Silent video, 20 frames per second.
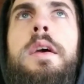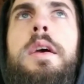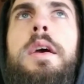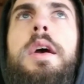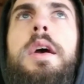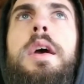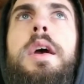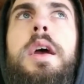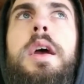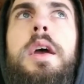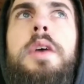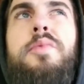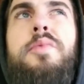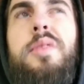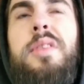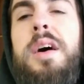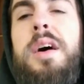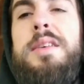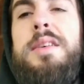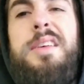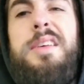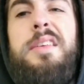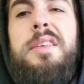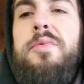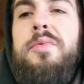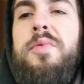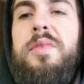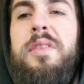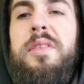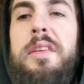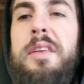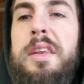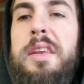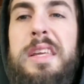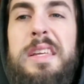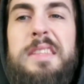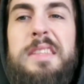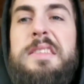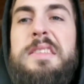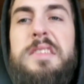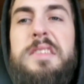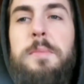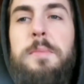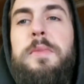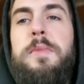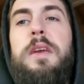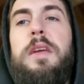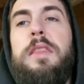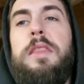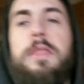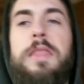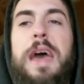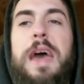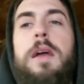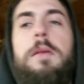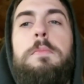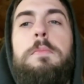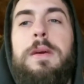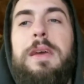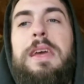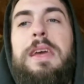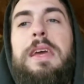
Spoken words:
and realized I didn't really need something that big